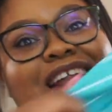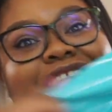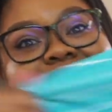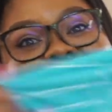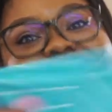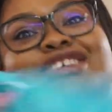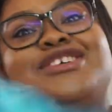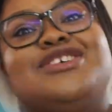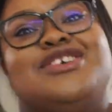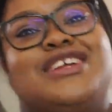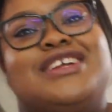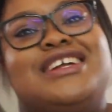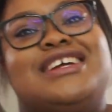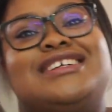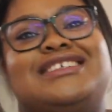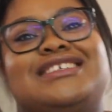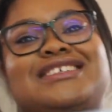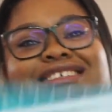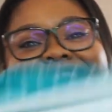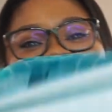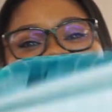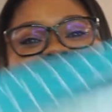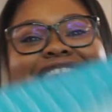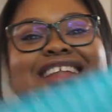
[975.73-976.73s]
the shirt is.
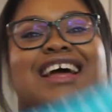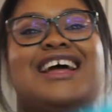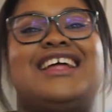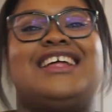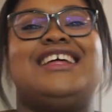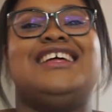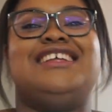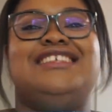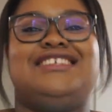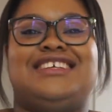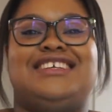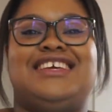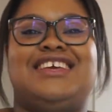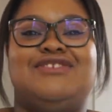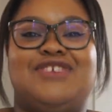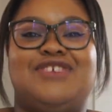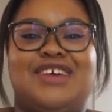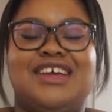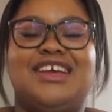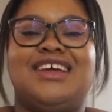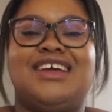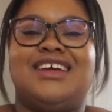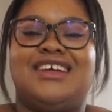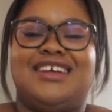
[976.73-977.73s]
That it's
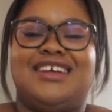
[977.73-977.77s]
giving